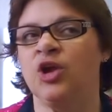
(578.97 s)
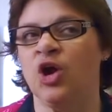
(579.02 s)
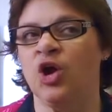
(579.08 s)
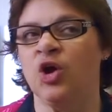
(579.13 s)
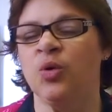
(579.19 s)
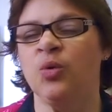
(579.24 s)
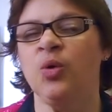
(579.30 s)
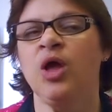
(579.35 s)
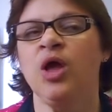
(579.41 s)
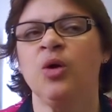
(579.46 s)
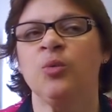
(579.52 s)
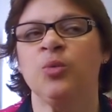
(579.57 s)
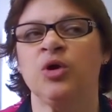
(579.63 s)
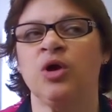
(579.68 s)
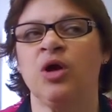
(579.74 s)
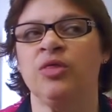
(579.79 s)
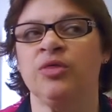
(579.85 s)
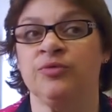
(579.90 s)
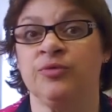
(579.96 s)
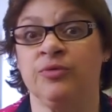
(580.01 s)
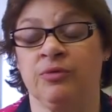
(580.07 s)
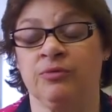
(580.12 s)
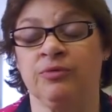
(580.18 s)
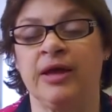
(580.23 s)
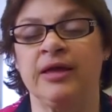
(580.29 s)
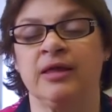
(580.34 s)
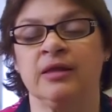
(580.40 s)
know what all the
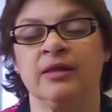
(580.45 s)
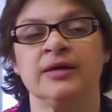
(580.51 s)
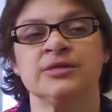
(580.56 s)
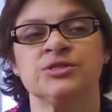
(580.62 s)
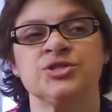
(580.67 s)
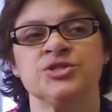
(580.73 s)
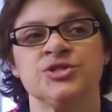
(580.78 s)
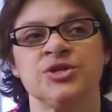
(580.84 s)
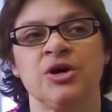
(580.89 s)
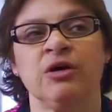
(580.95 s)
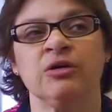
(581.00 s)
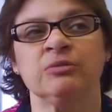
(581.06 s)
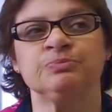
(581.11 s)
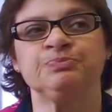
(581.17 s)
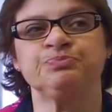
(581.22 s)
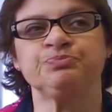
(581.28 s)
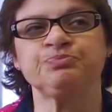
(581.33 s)
regulations are.